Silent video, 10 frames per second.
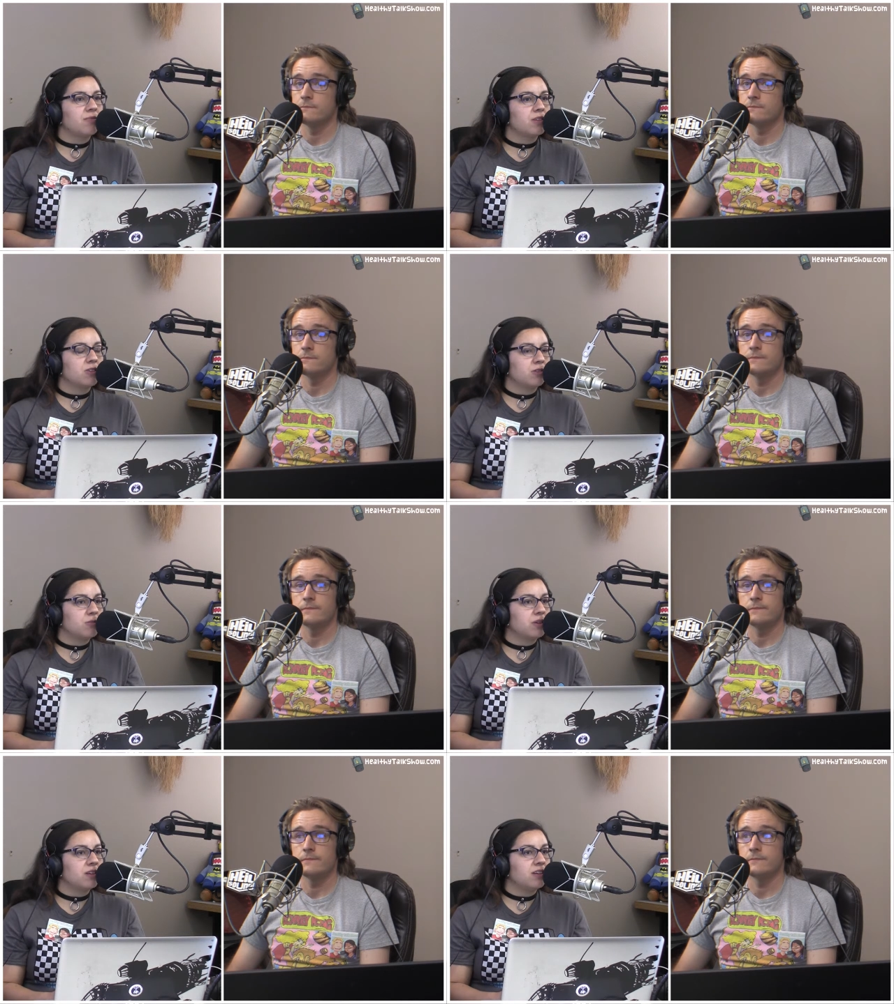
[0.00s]
Speaker 1: Soup
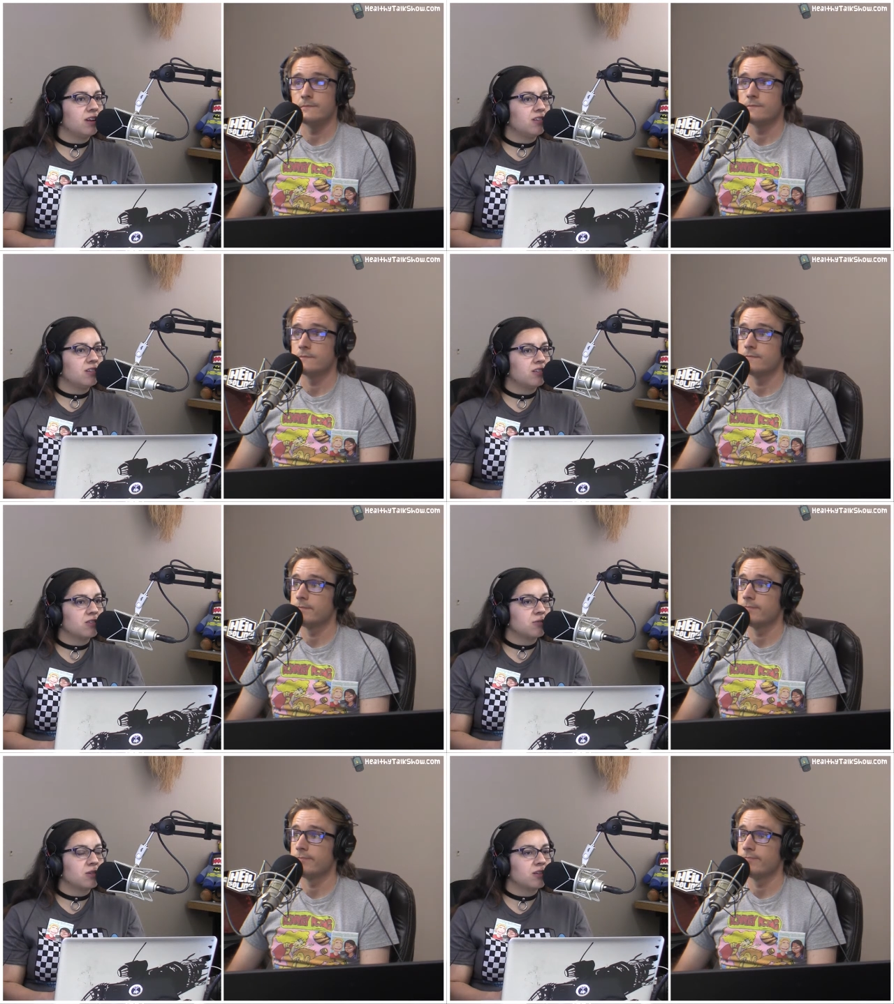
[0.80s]
Plantation does
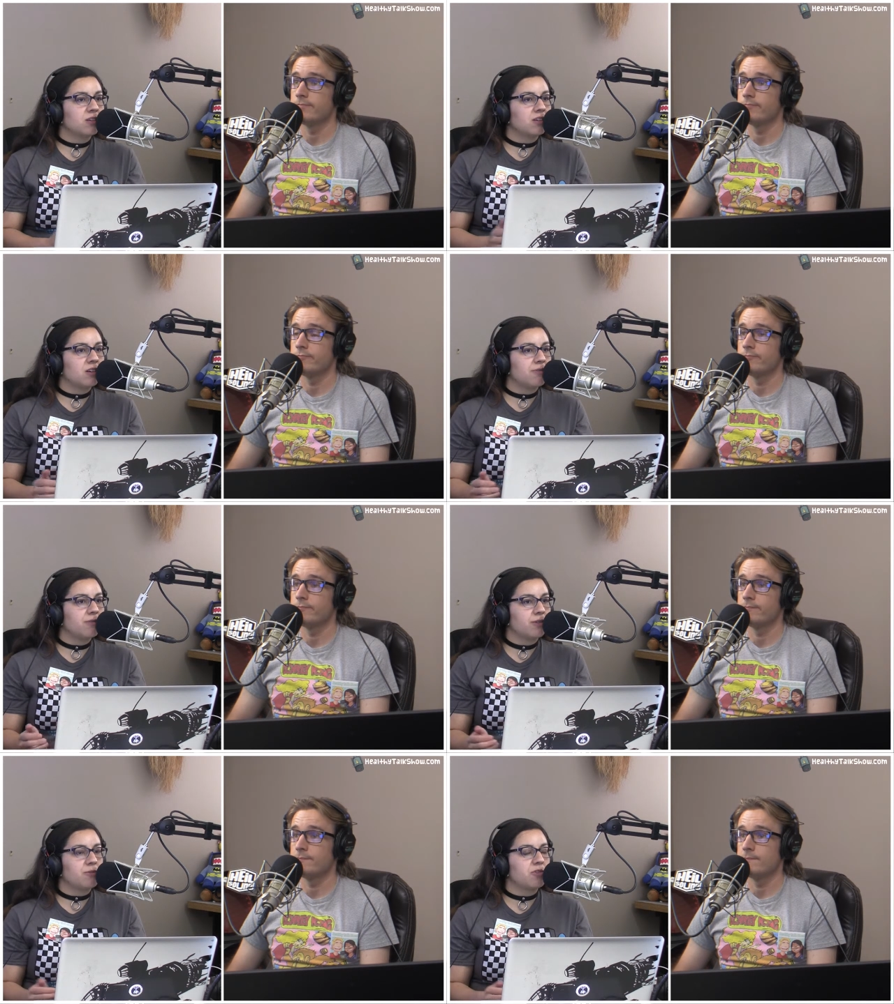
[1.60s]
a really good job
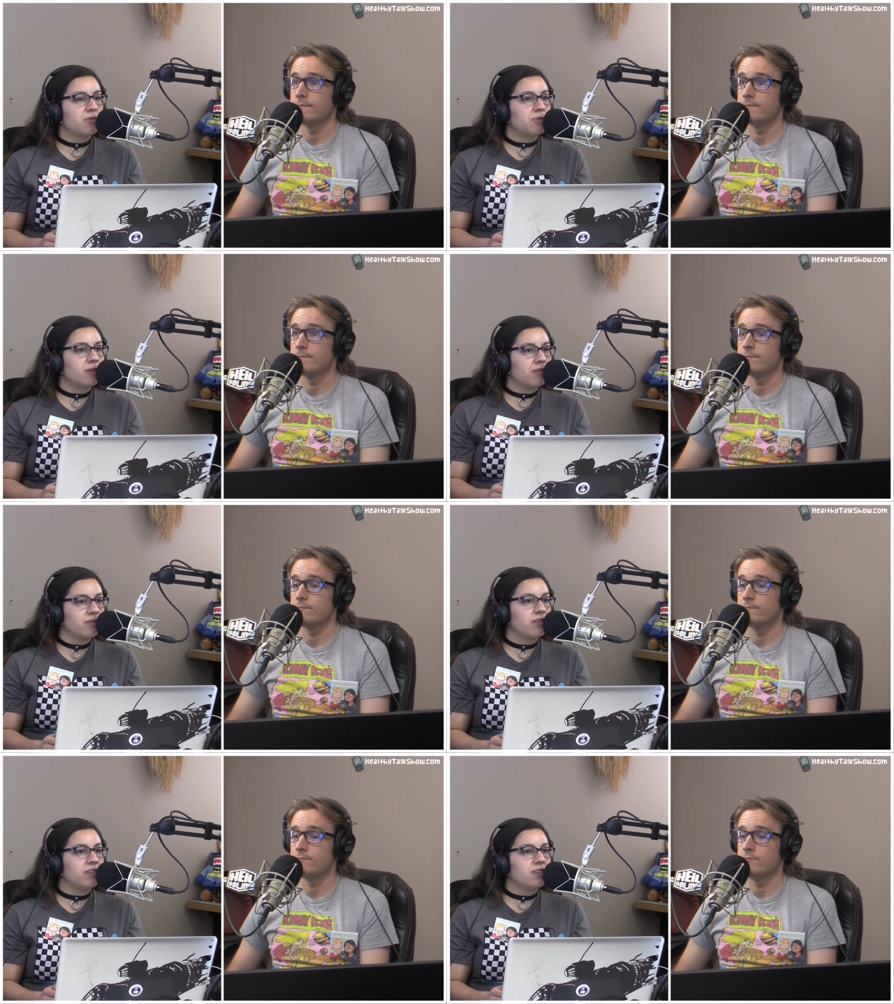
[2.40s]
for the most part of
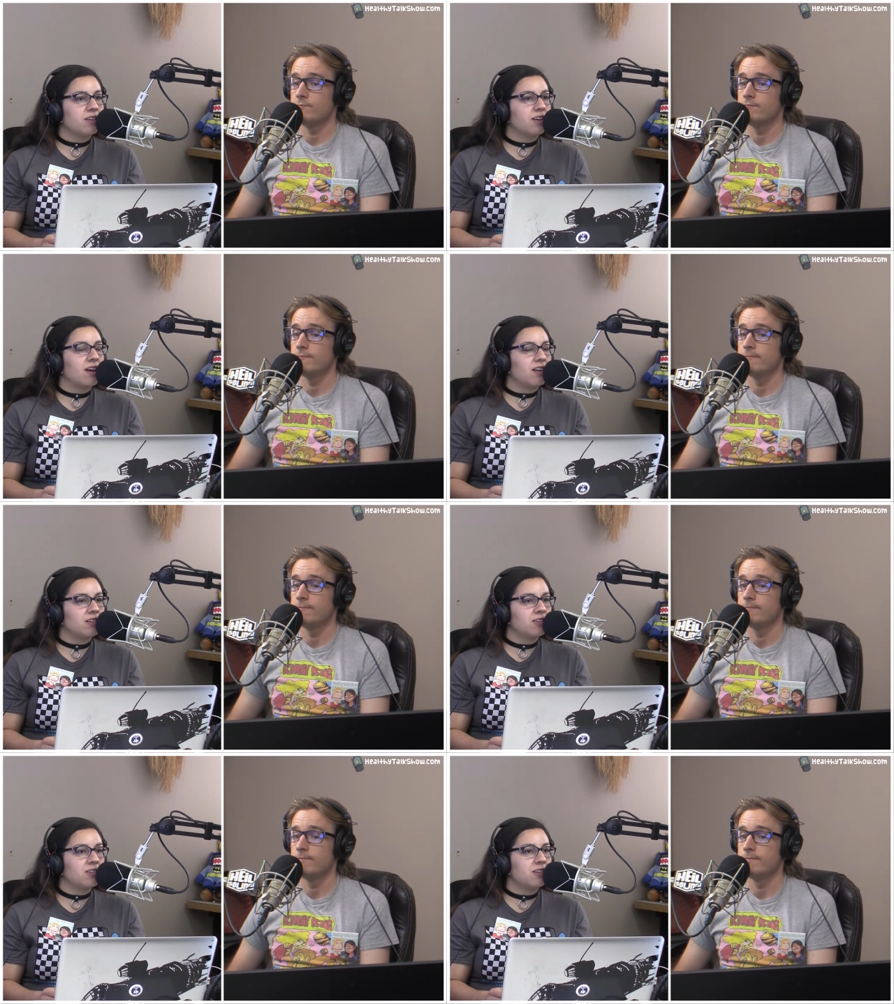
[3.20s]
listing
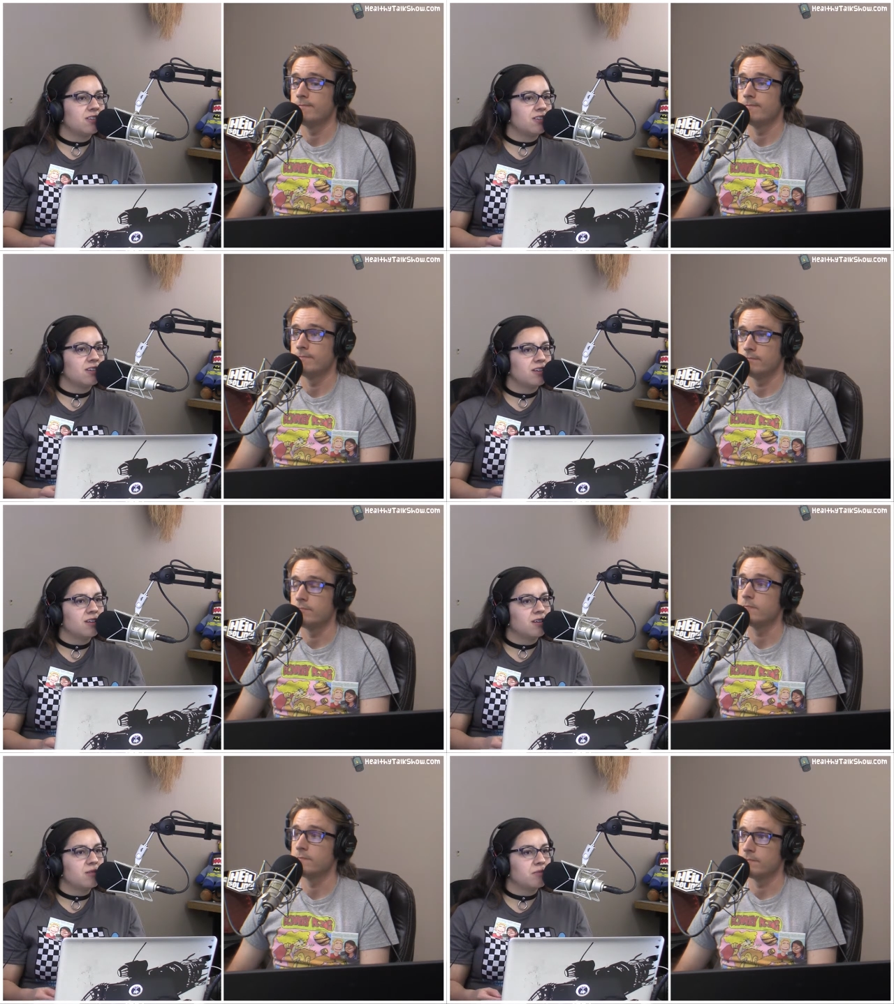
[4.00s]
allergies,
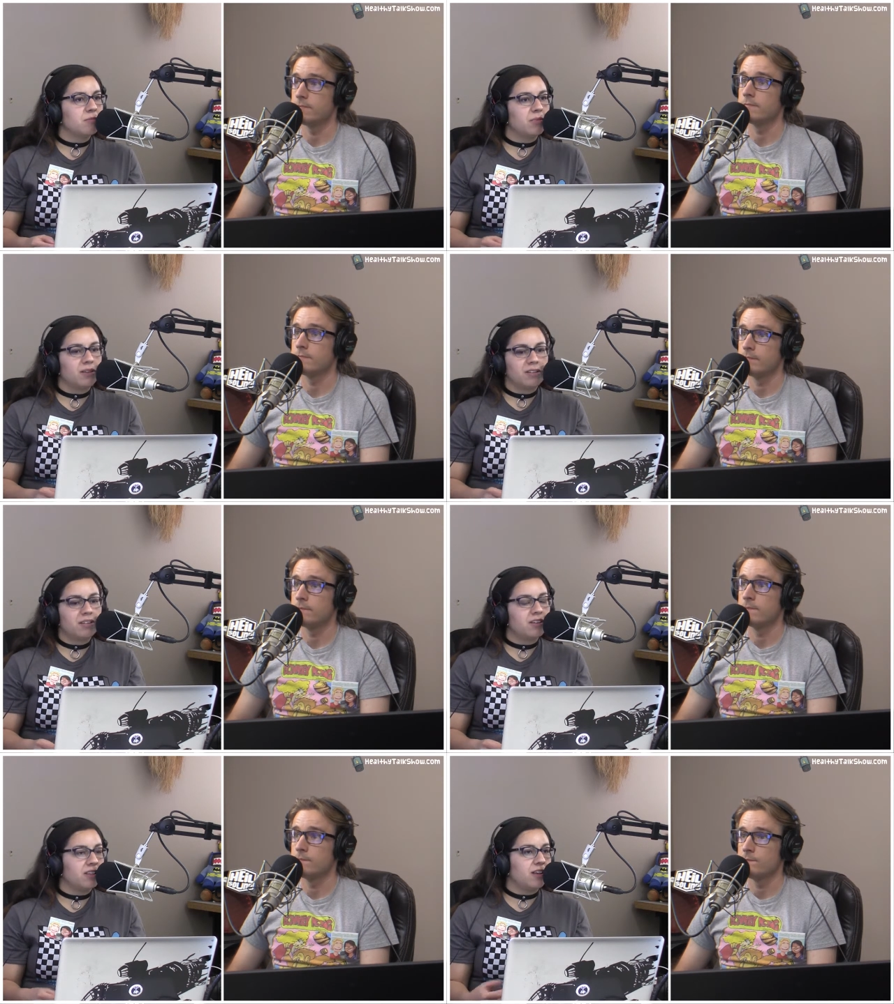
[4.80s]
but
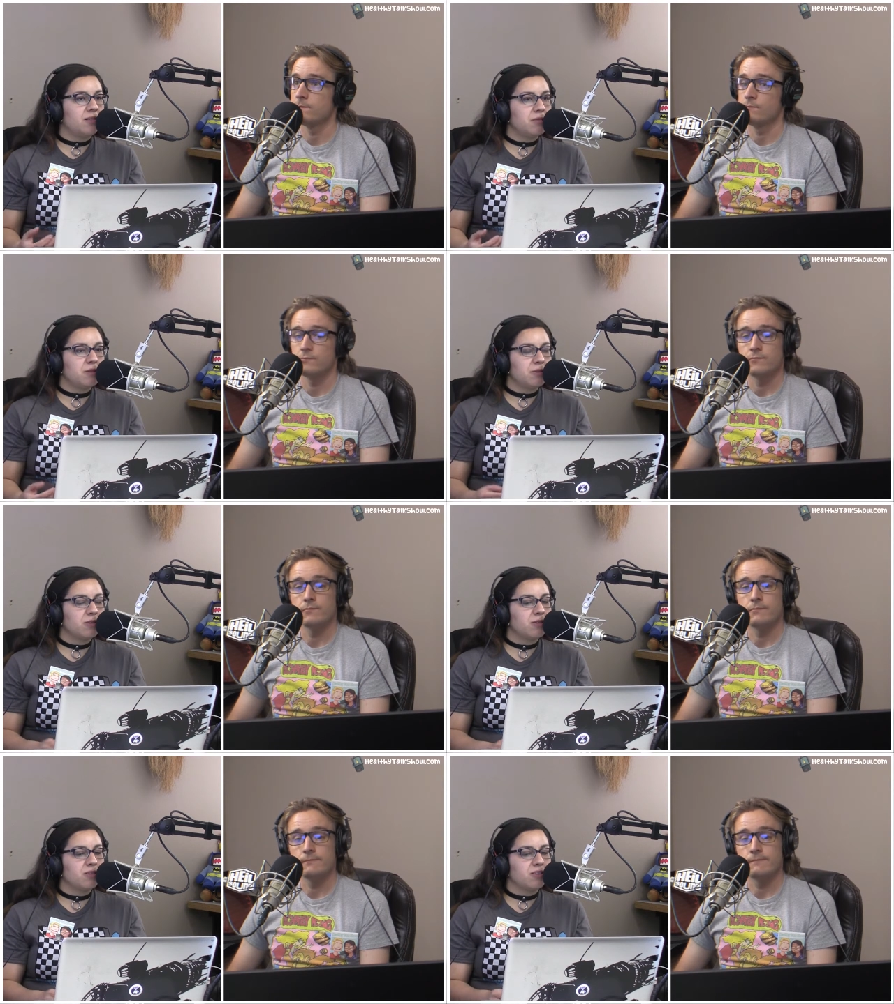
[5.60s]
a lot of people
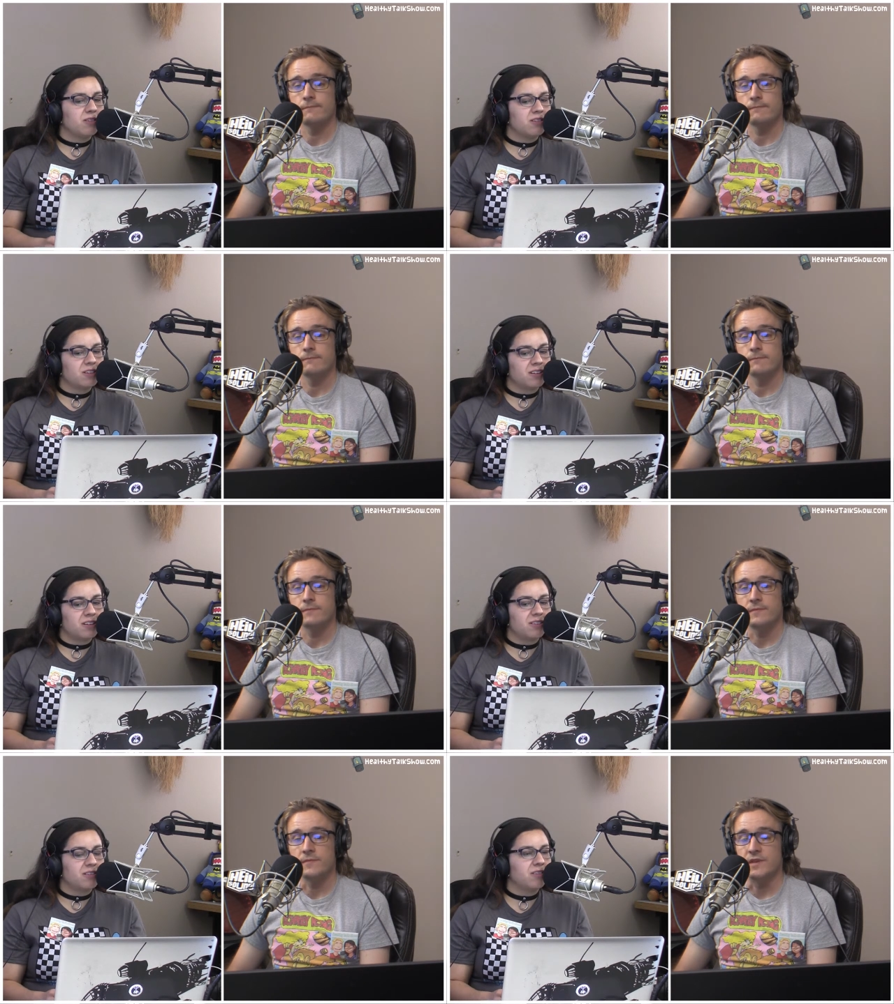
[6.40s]
are allergic and
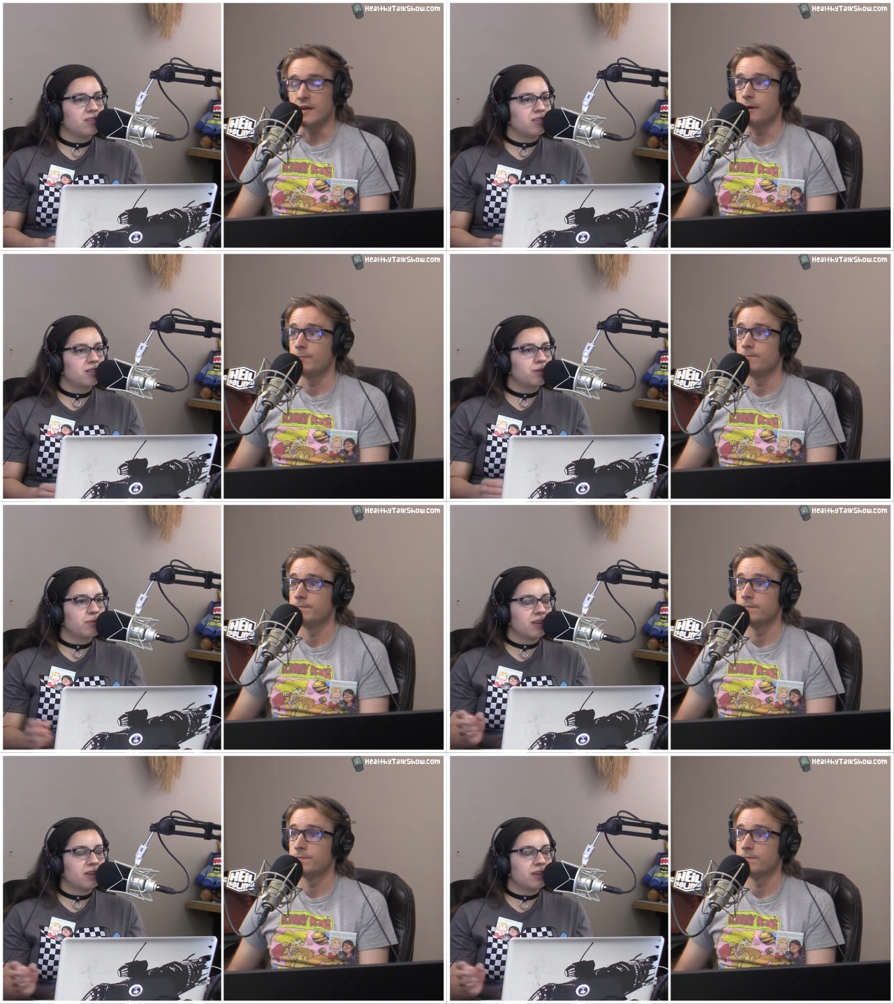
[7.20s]
yeah. it's just be